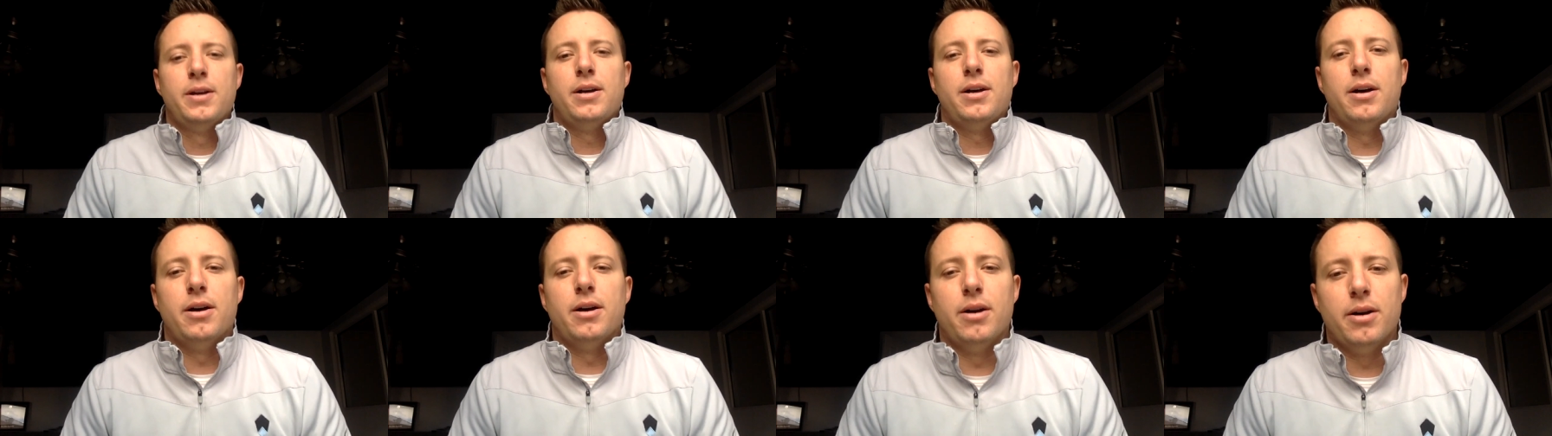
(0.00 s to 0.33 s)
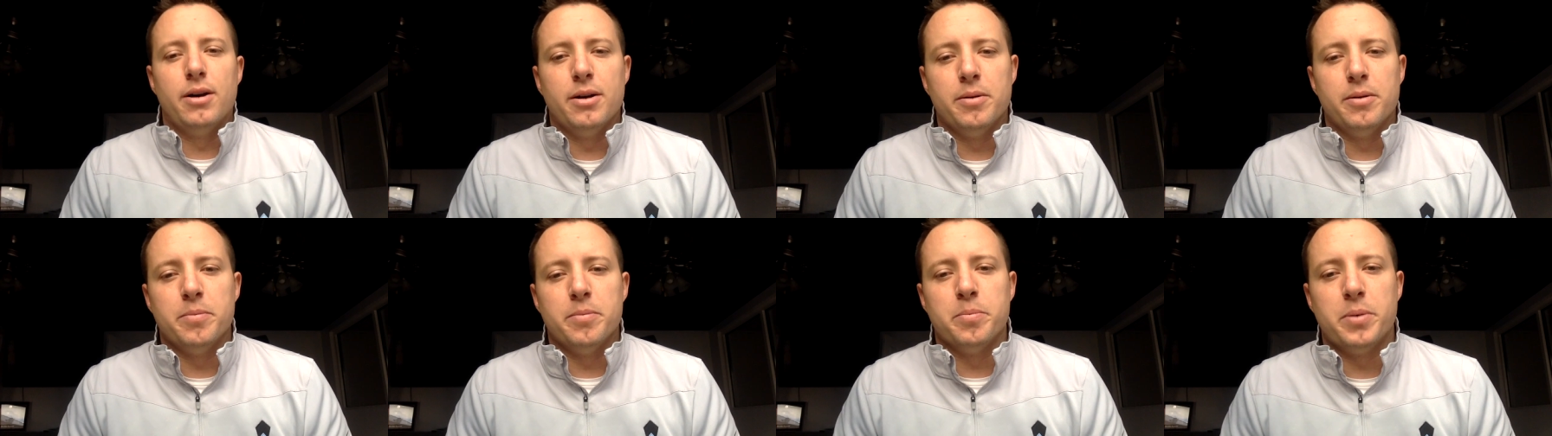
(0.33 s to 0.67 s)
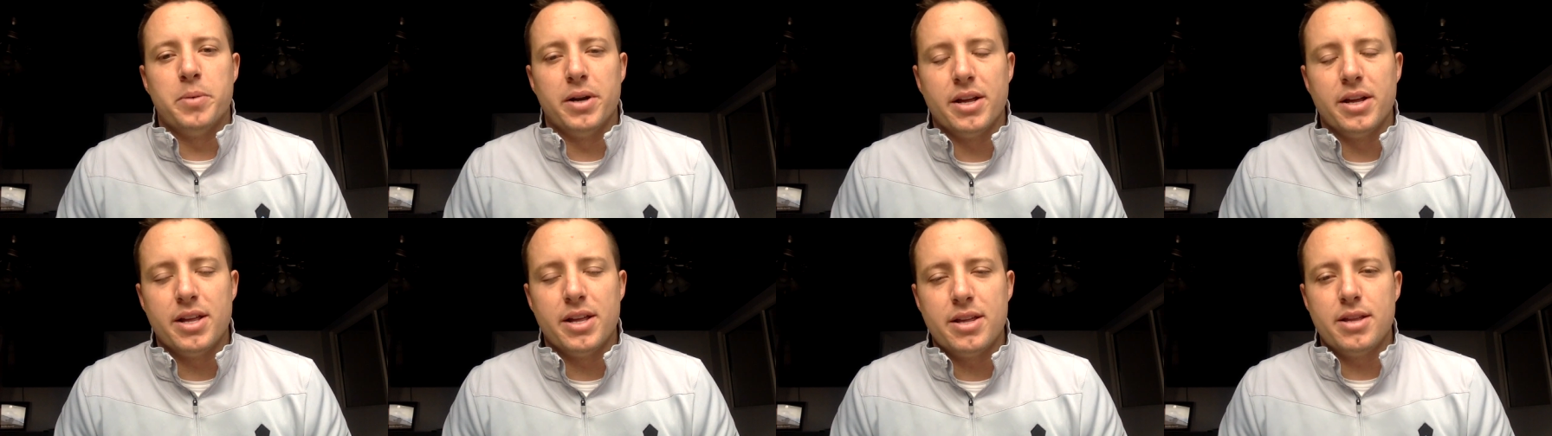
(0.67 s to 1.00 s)

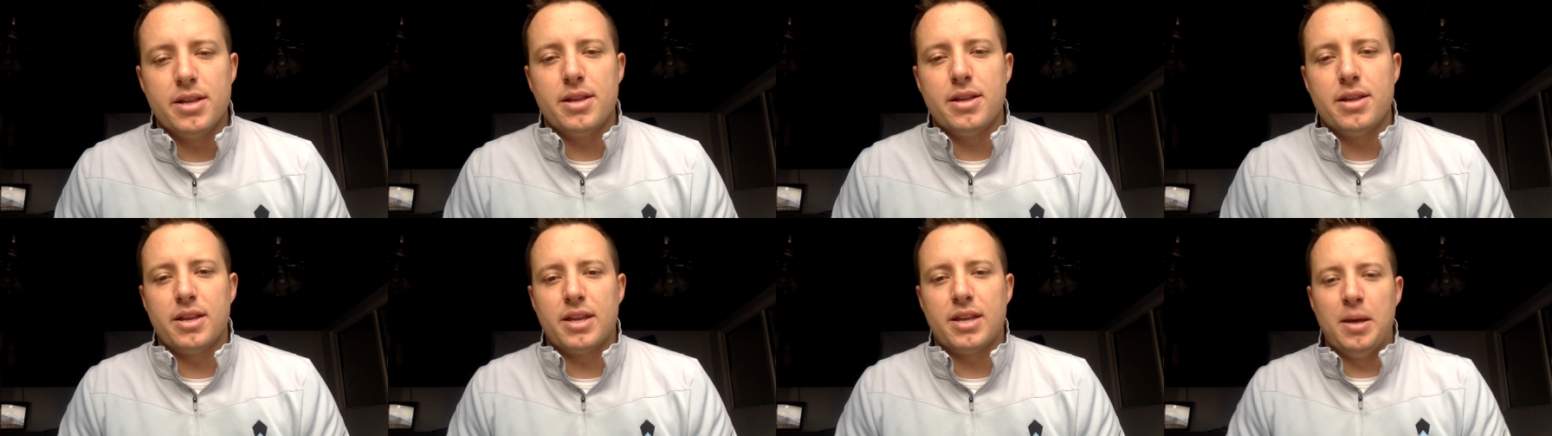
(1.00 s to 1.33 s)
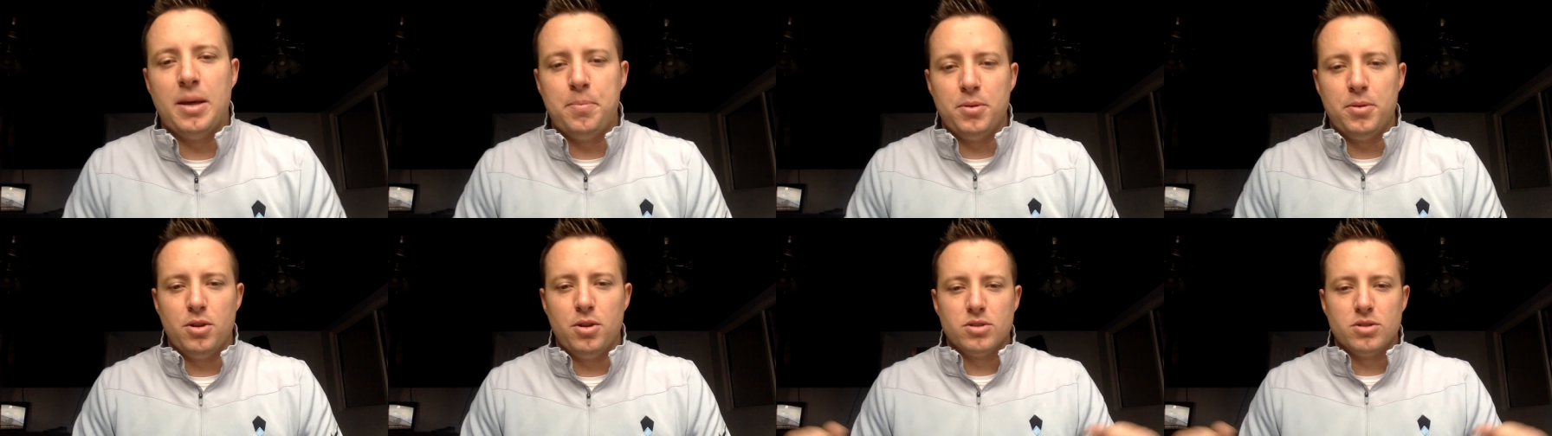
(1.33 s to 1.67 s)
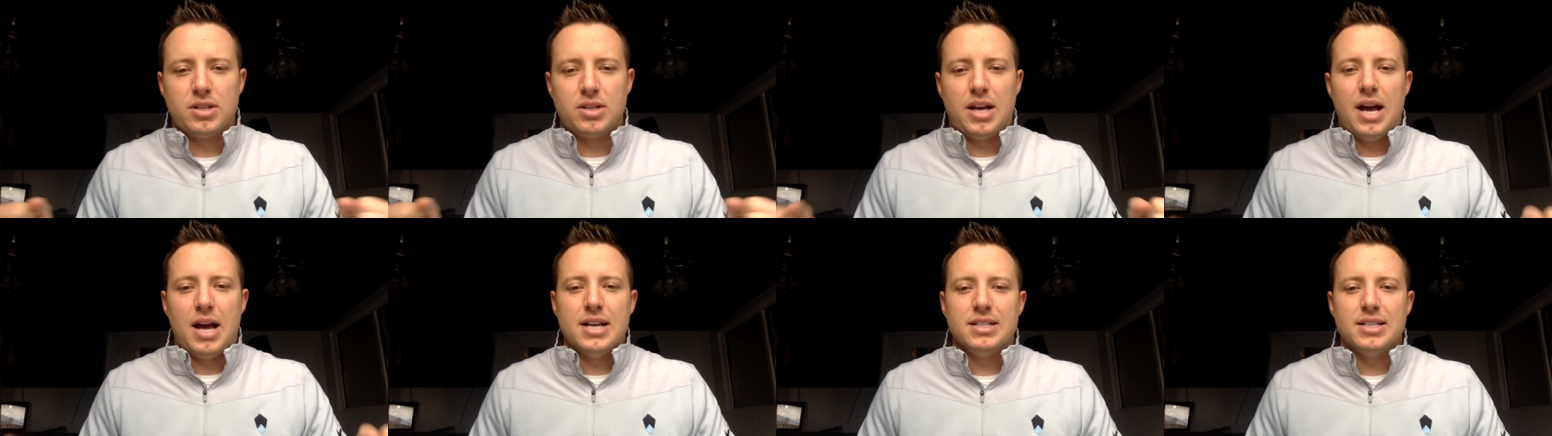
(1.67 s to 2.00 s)
But keeping those
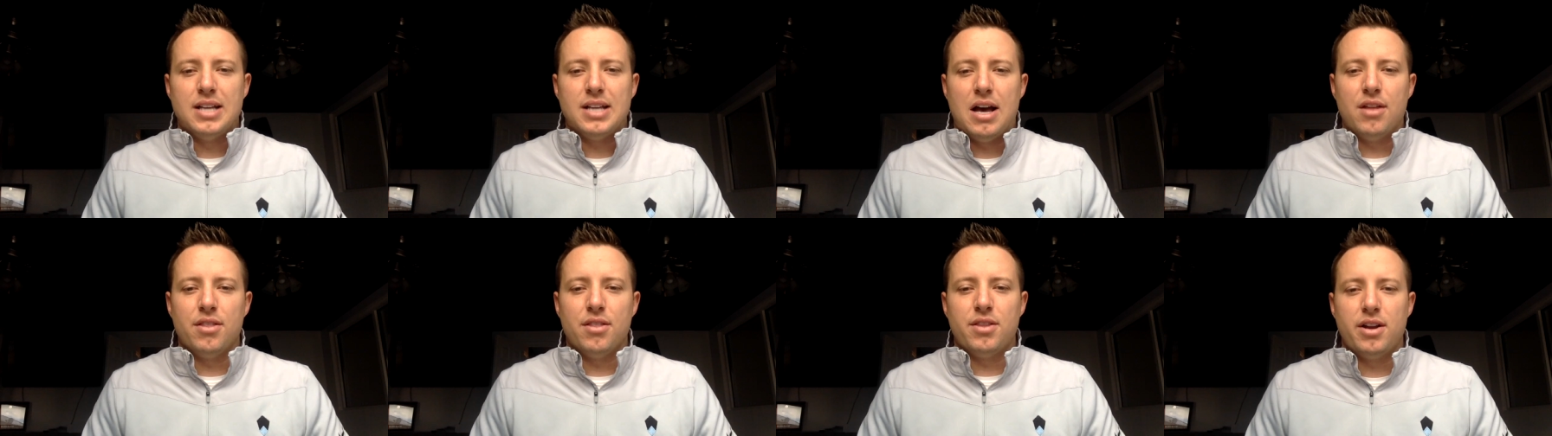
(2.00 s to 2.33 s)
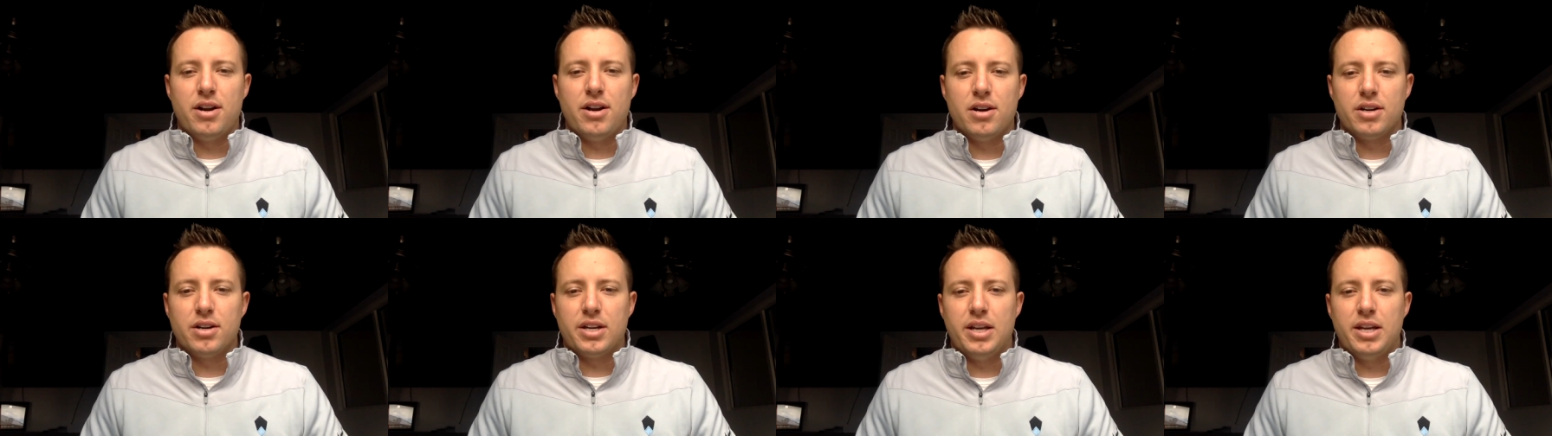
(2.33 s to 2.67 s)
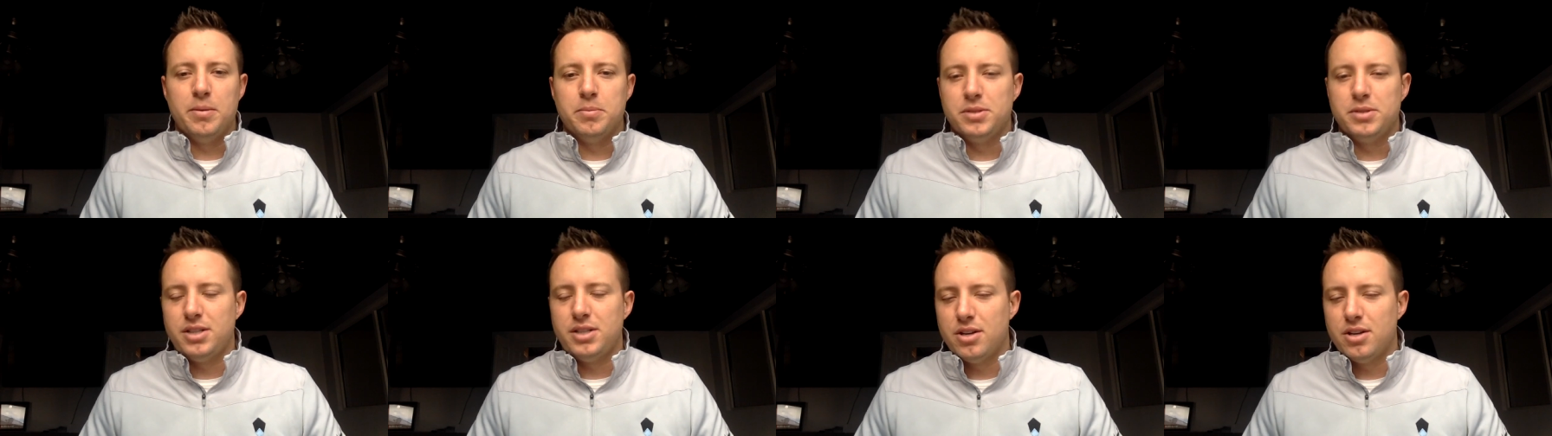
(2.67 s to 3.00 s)
guys out there
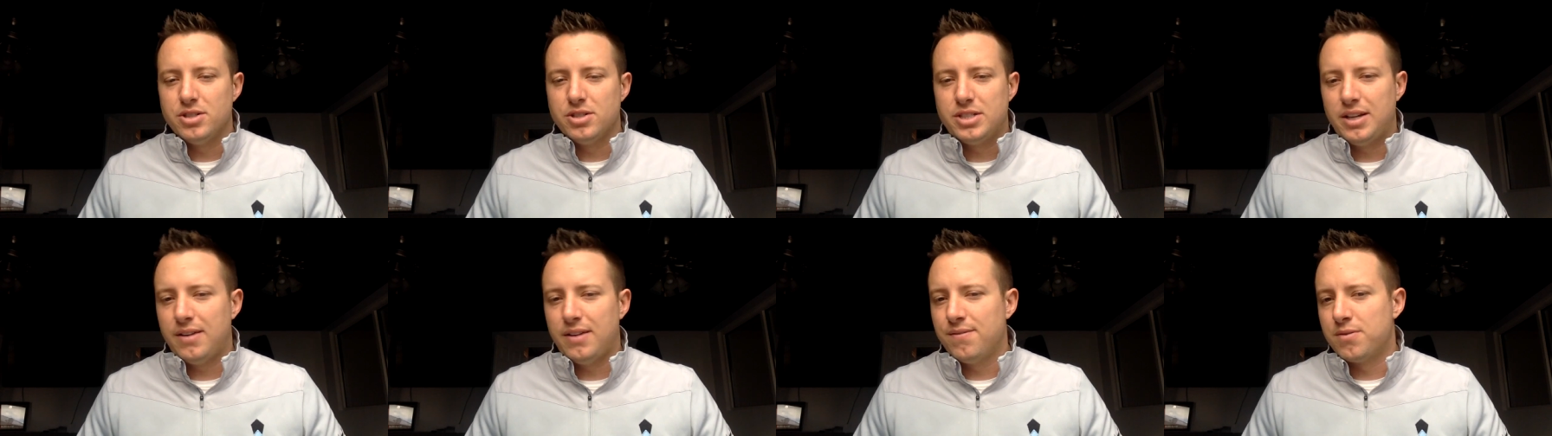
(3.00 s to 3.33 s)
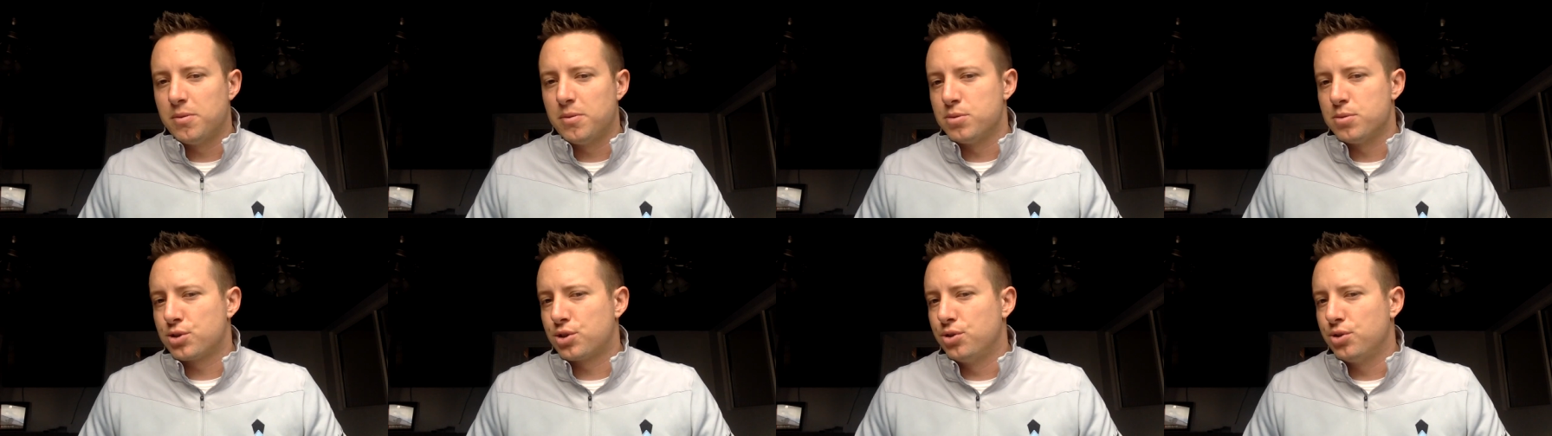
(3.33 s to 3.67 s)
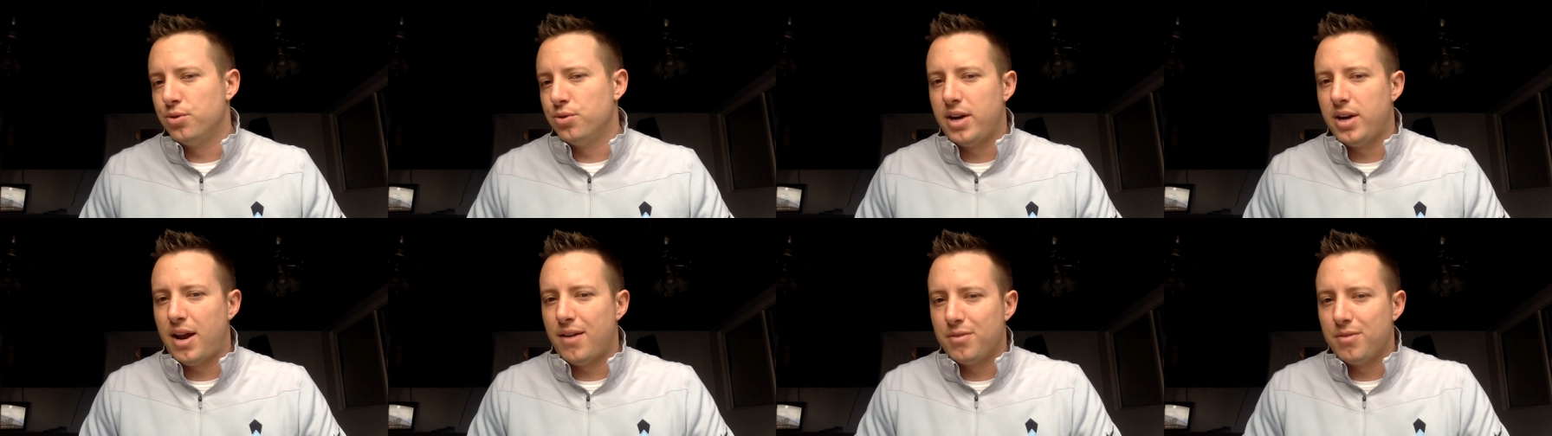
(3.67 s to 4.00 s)
keeps the other team from
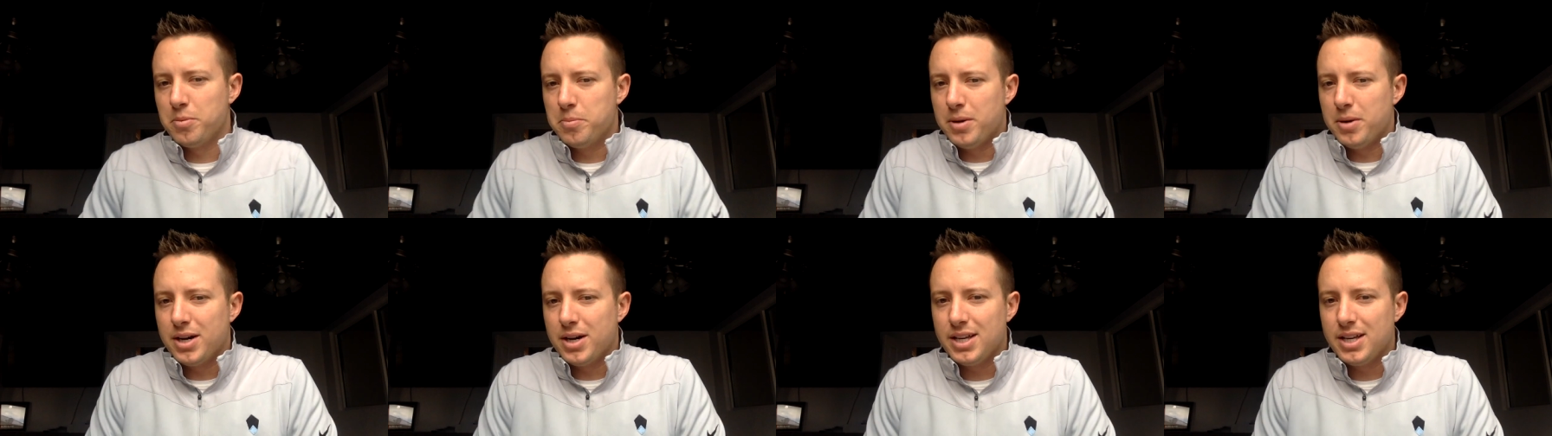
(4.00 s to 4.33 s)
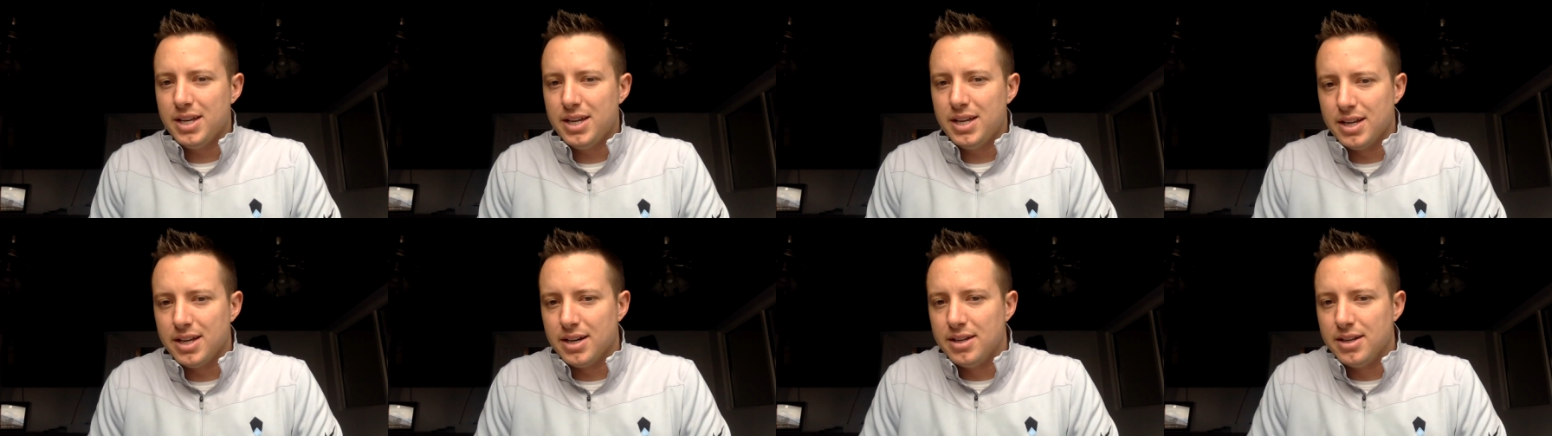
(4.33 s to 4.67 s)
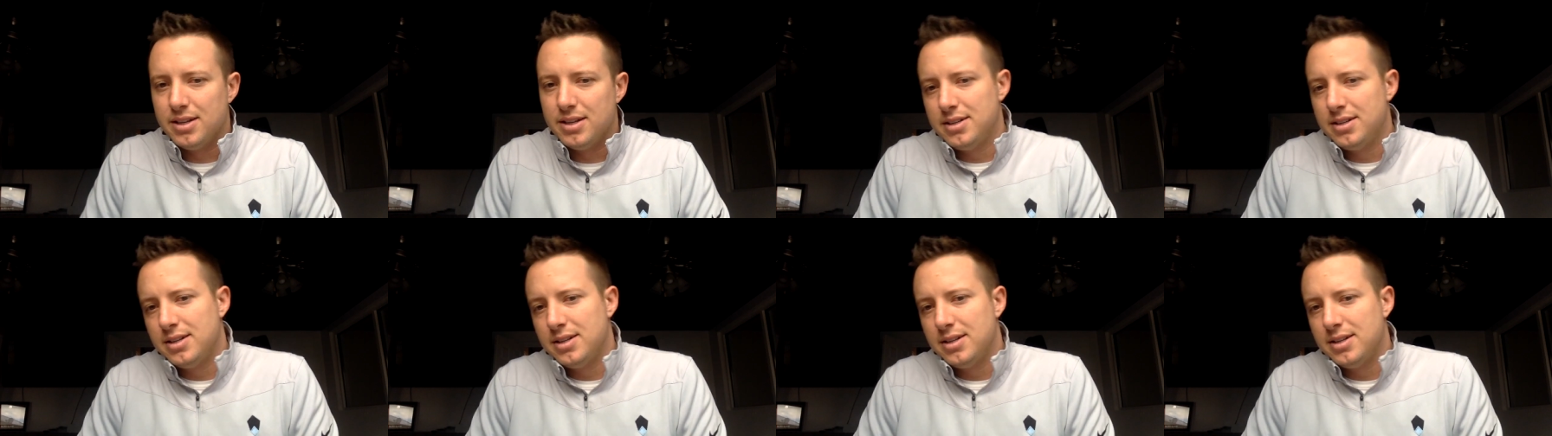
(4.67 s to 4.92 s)
scooting everybody in.